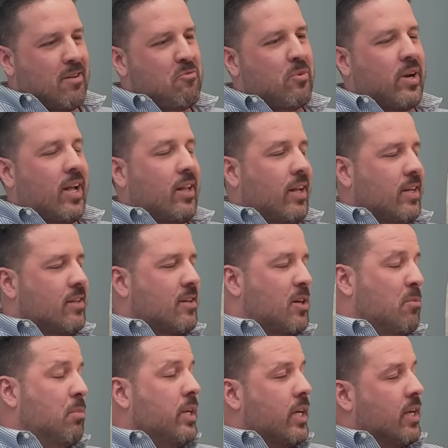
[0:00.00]
what I like to
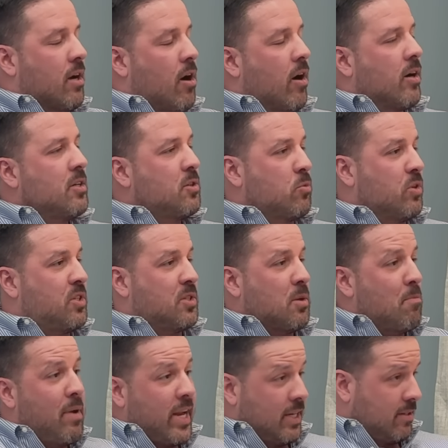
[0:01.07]
call bleeding hearts, which is
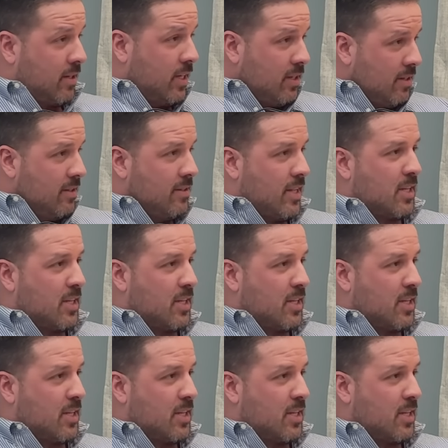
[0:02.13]
amazing.